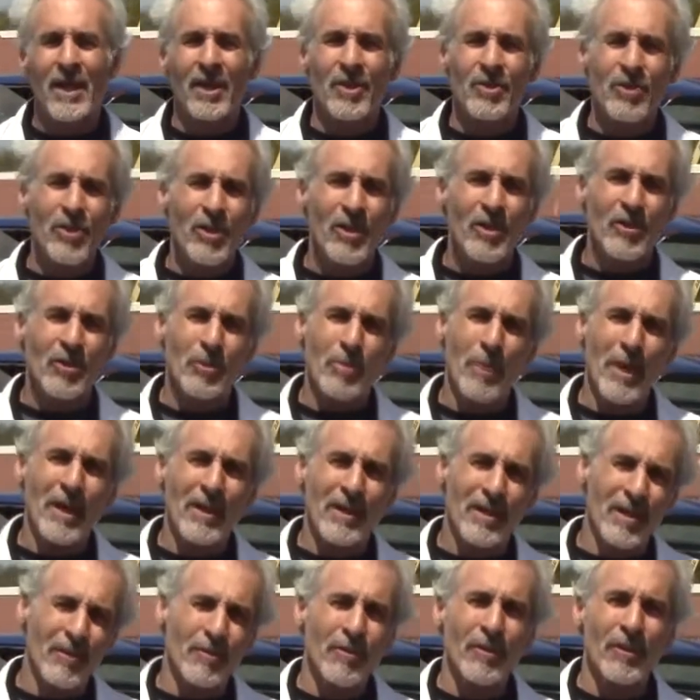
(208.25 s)
Because you can
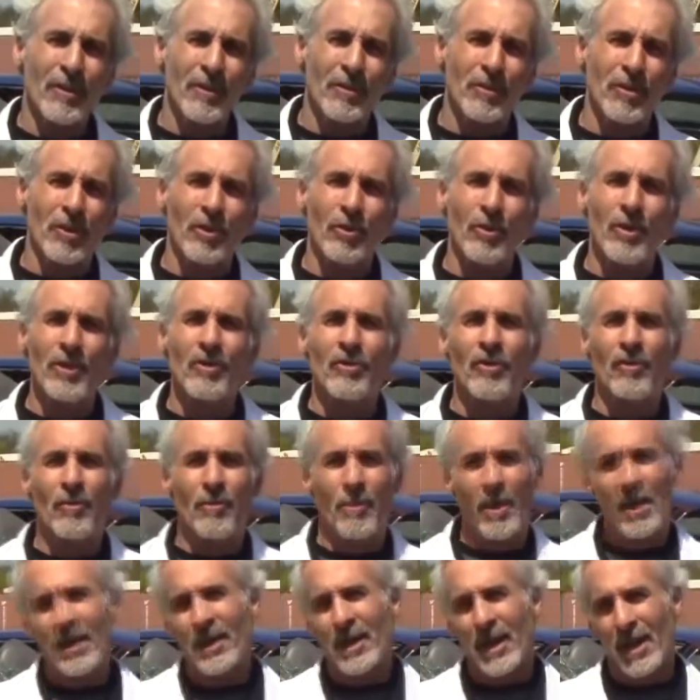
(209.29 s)
spend different degrees of
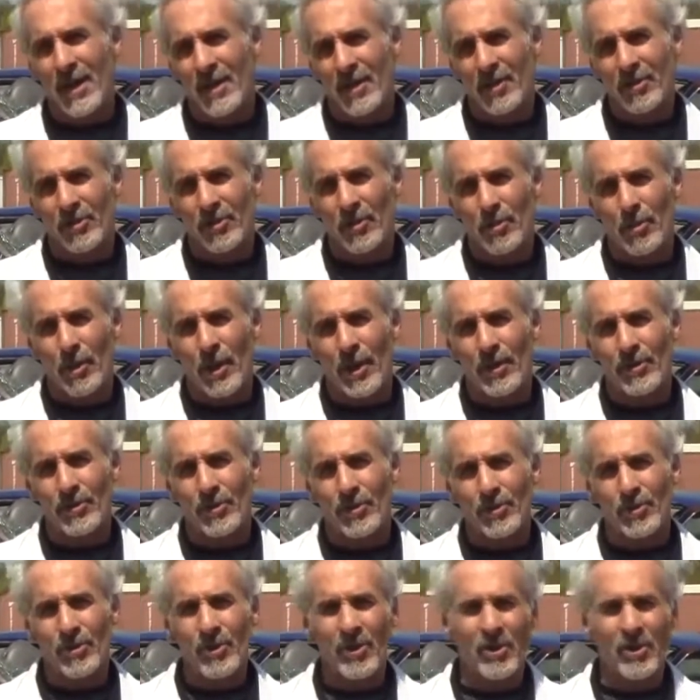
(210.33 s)
money on these appraisals.